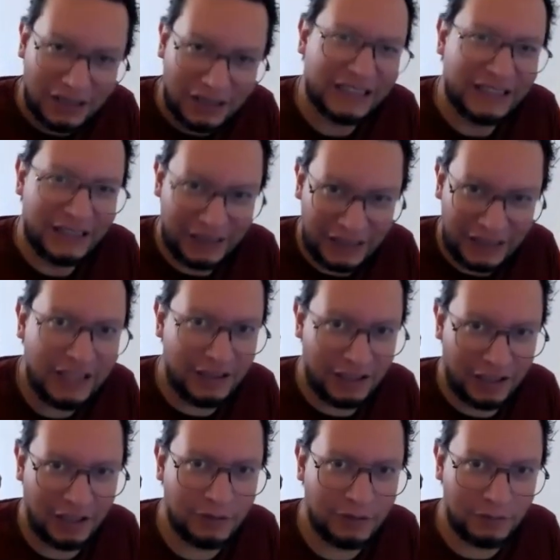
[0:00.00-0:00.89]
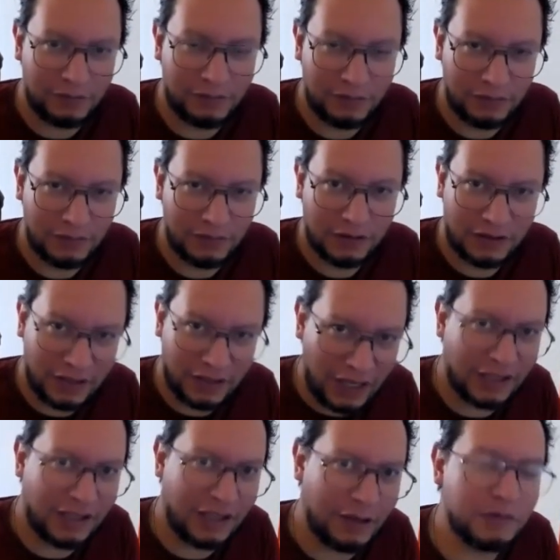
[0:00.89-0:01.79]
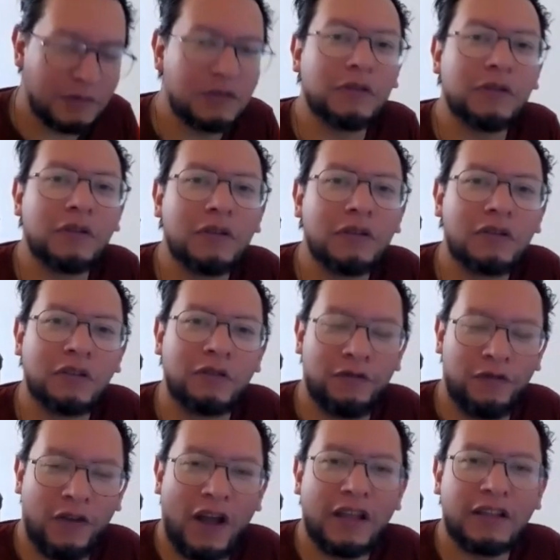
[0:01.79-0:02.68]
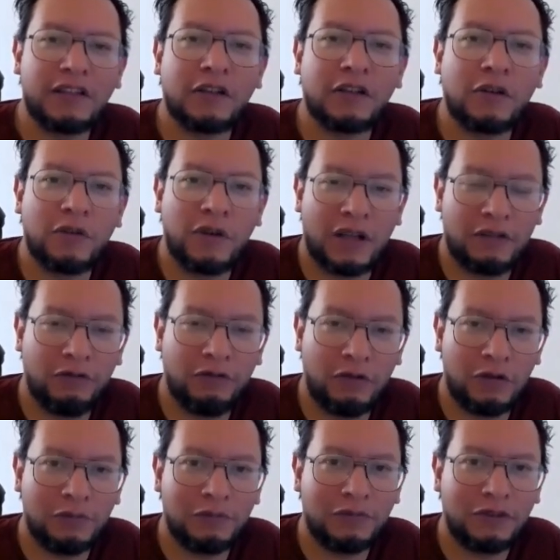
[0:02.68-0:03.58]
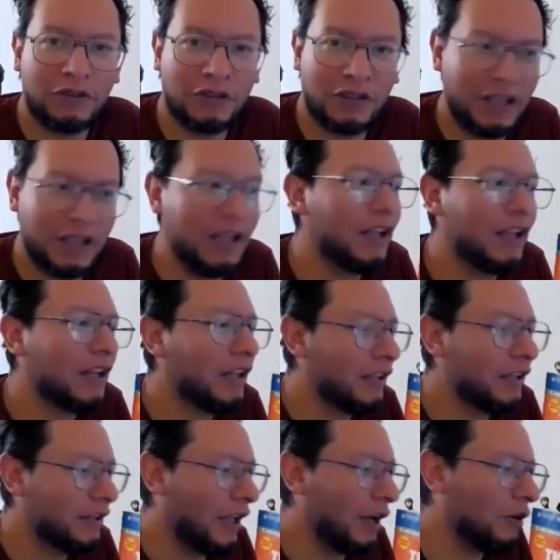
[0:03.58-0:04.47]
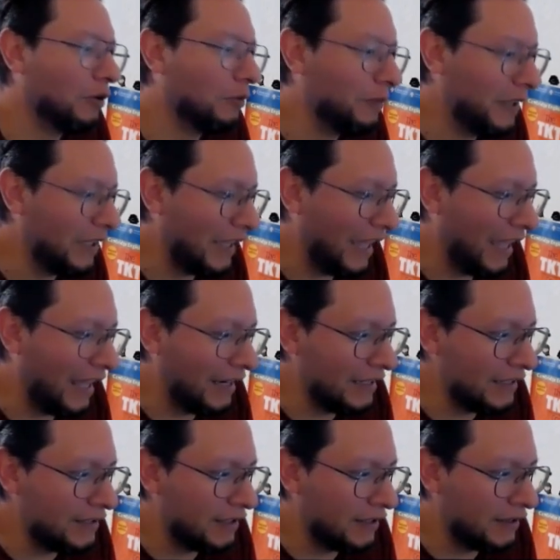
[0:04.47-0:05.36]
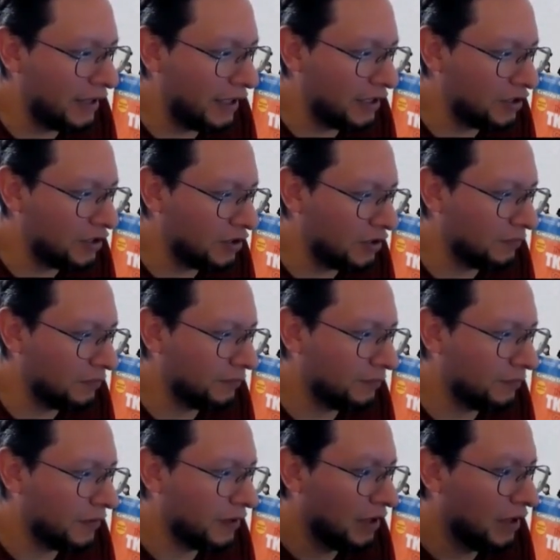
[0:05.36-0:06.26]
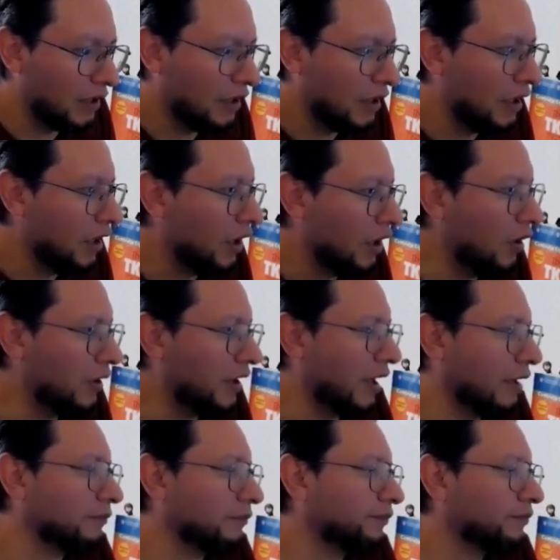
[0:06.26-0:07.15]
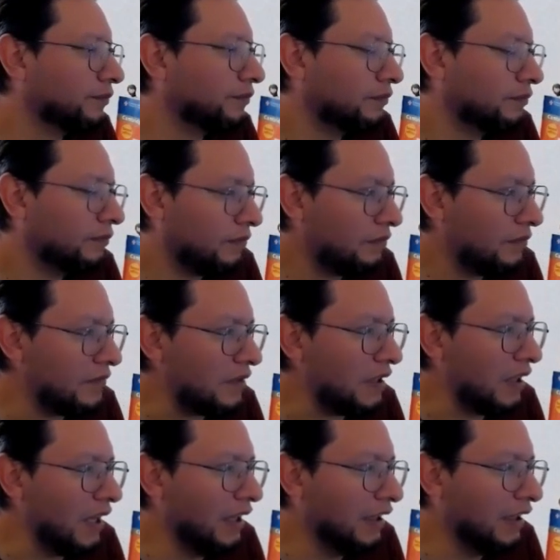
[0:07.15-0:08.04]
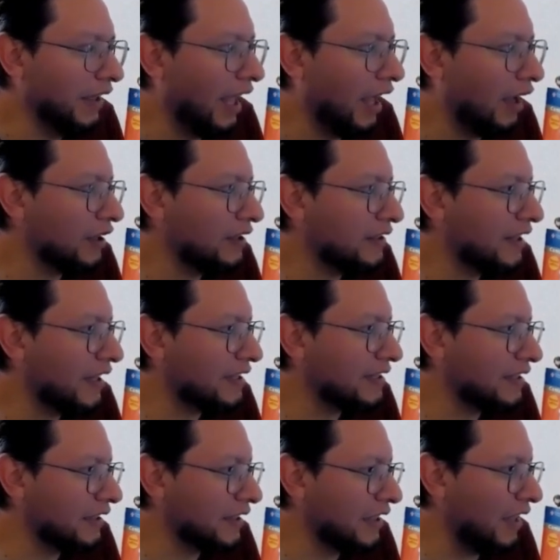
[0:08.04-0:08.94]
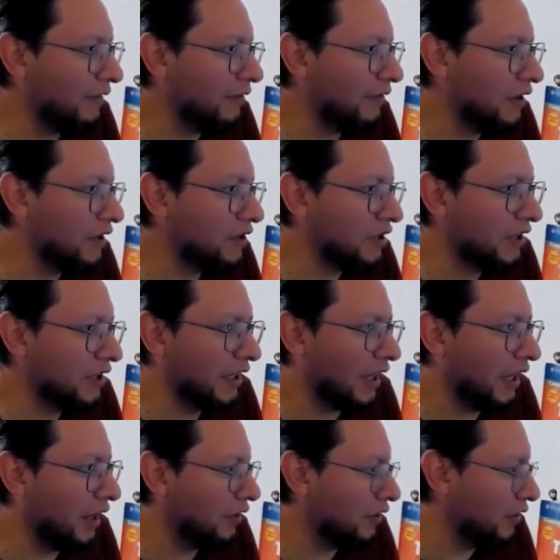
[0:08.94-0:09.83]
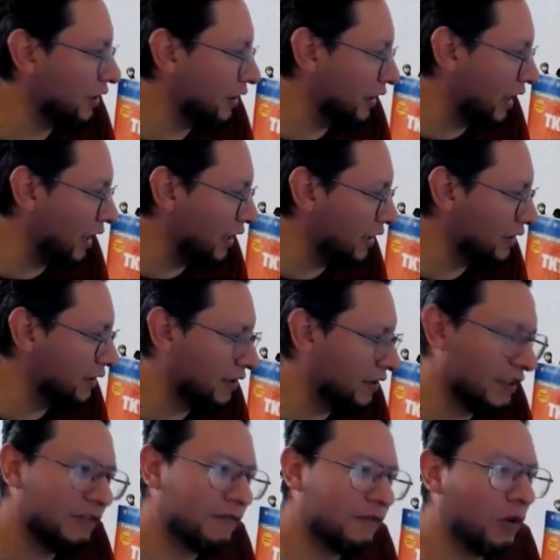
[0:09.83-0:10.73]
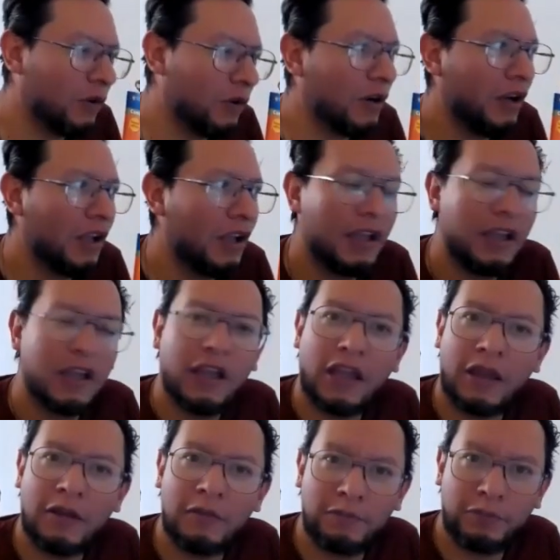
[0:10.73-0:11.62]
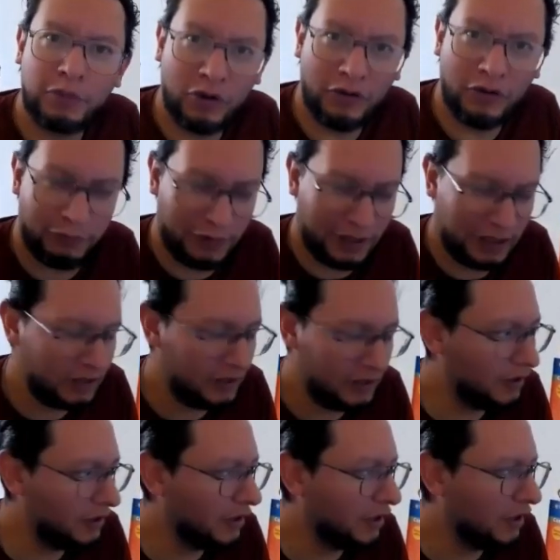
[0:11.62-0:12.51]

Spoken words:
Lead him. Take him to find the correct form. Okay, that will be elicitation. Okay. Now it says leveraging error analysis for improvement.